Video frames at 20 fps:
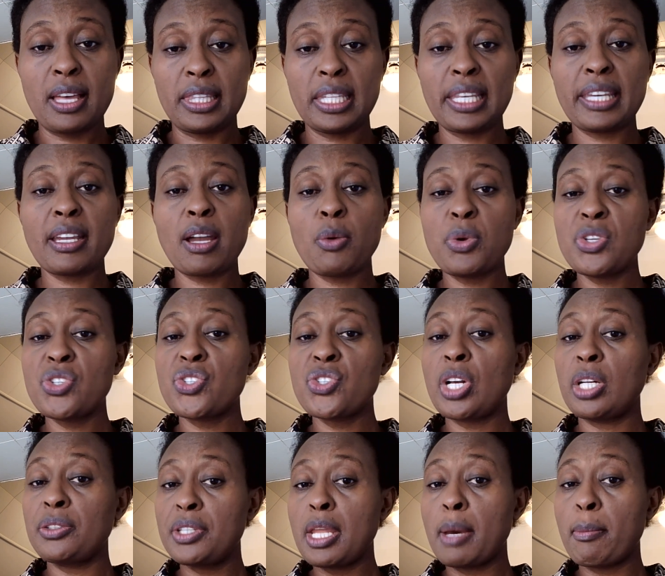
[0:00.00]
Like, are we
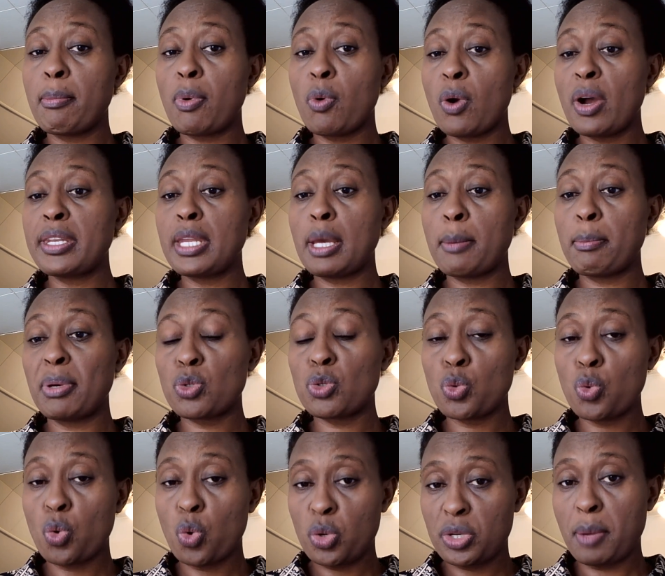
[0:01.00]
child number one, number
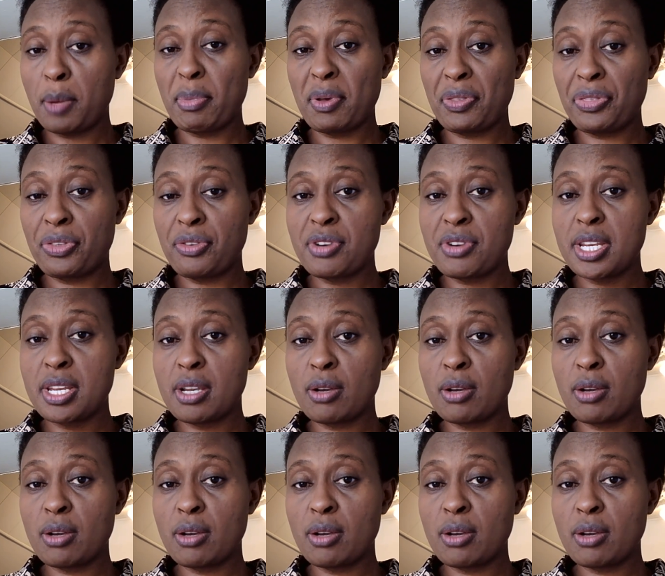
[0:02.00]
two, or number three?